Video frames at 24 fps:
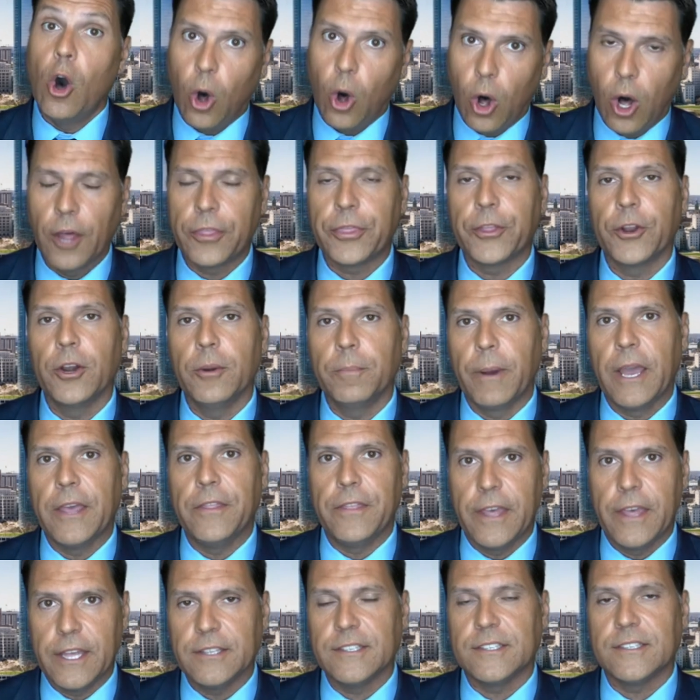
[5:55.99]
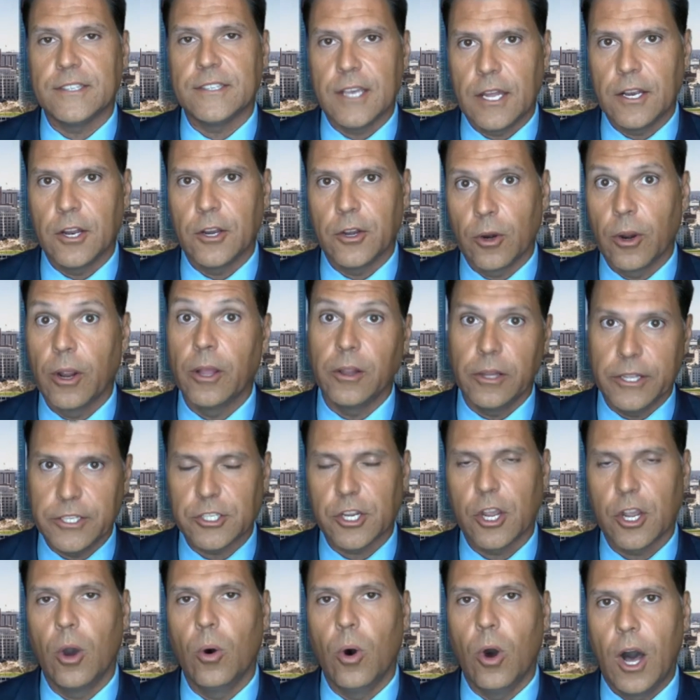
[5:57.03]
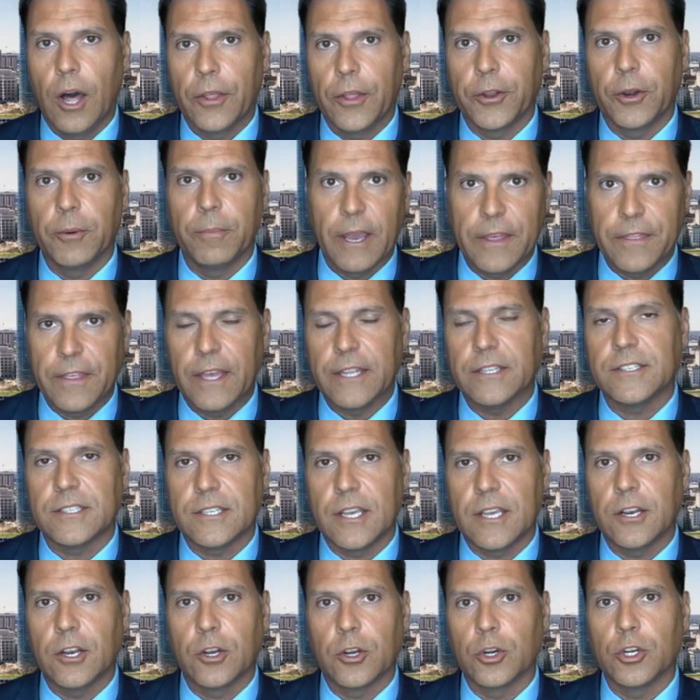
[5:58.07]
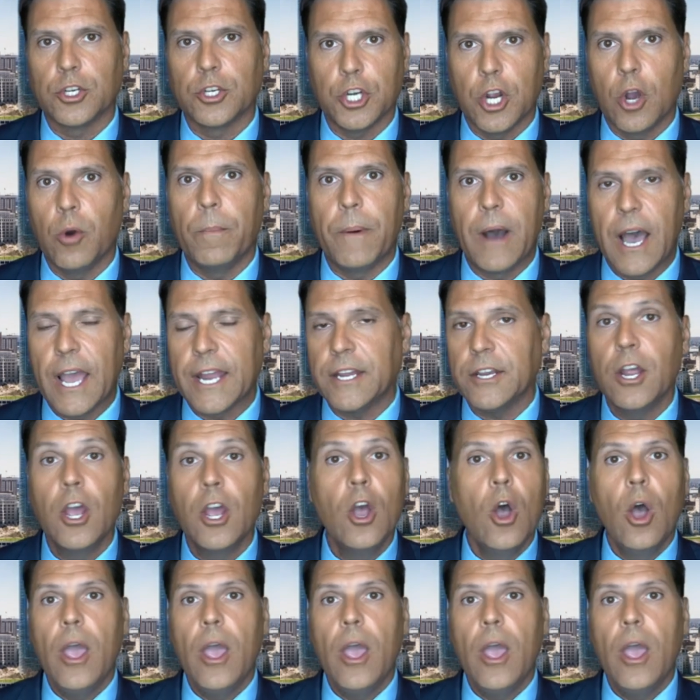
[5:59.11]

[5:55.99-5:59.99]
authored by then Senator, at least co-authored by then Senator Joe Biden.